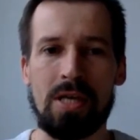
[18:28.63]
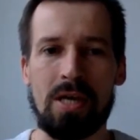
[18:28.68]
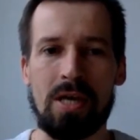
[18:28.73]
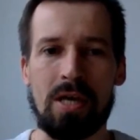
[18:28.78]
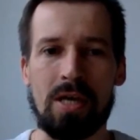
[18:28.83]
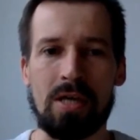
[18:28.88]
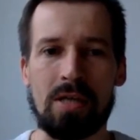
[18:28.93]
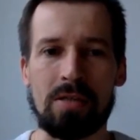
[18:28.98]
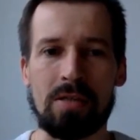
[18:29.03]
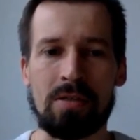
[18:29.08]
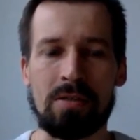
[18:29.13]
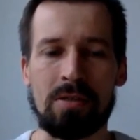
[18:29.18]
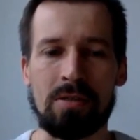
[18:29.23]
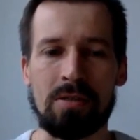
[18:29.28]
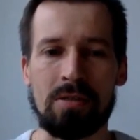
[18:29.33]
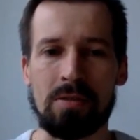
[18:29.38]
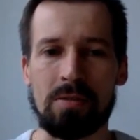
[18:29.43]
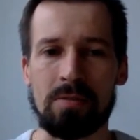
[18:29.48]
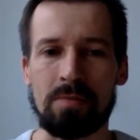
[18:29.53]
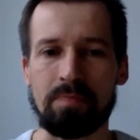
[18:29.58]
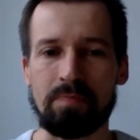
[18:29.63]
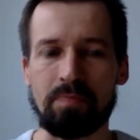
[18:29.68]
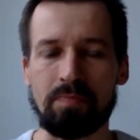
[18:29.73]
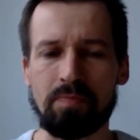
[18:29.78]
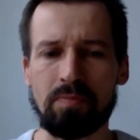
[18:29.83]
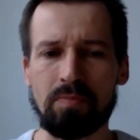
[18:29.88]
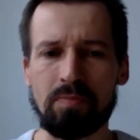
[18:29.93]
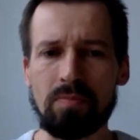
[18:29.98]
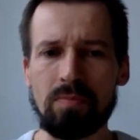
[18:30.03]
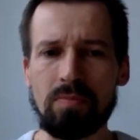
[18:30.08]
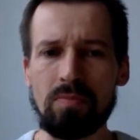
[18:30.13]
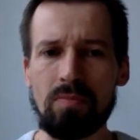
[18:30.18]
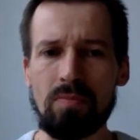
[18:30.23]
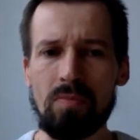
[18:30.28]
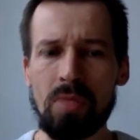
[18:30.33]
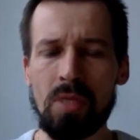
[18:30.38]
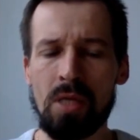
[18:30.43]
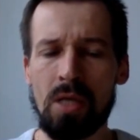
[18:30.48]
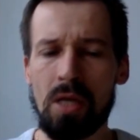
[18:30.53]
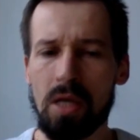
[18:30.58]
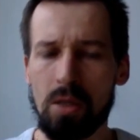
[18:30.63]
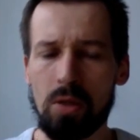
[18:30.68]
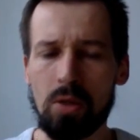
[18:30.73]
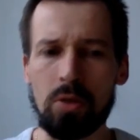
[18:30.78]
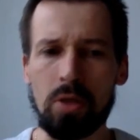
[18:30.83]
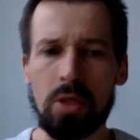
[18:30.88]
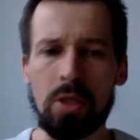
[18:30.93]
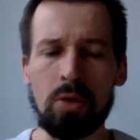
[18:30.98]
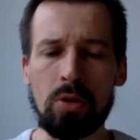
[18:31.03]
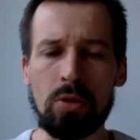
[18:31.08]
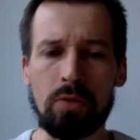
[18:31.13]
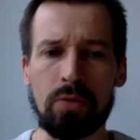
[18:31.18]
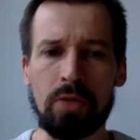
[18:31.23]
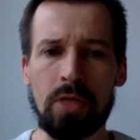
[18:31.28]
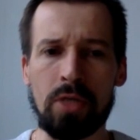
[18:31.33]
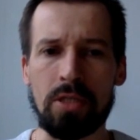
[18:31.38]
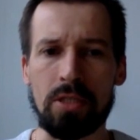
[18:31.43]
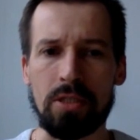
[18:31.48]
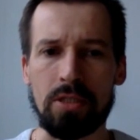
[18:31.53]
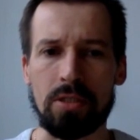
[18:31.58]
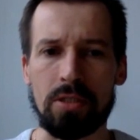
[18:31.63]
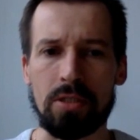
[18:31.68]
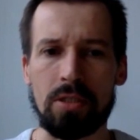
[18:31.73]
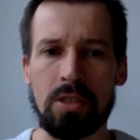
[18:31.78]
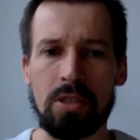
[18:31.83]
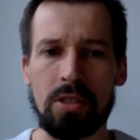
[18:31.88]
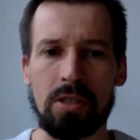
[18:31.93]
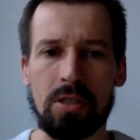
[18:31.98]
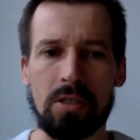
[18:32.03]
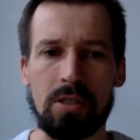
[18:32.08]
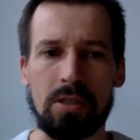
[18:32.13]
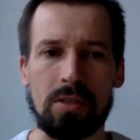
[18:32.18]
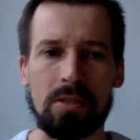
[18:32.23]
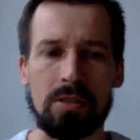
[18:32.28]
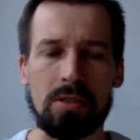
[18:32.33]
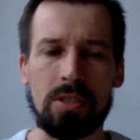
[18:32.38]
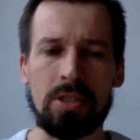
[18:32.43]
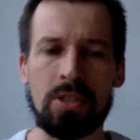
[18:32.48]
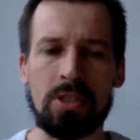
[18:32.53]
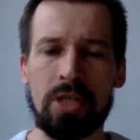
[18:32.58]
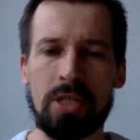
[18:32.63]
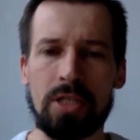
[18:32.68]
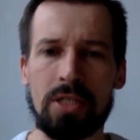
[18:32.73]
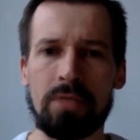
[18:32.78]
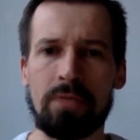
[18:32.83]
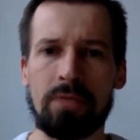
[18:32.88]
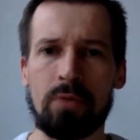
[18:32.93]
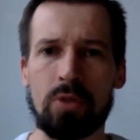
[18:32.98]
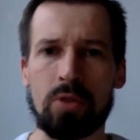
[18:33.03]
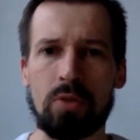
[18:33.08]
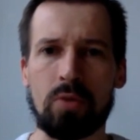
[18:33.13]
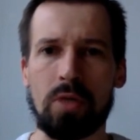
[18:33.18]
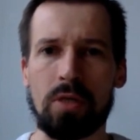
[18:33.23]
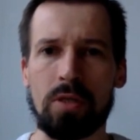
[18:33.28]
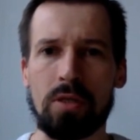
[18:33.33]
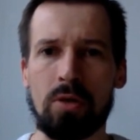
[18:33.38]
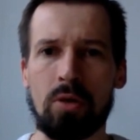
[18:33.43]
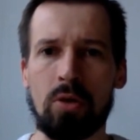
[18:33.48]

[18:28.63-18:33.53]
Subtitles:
And a lot of cases, it's just the first one.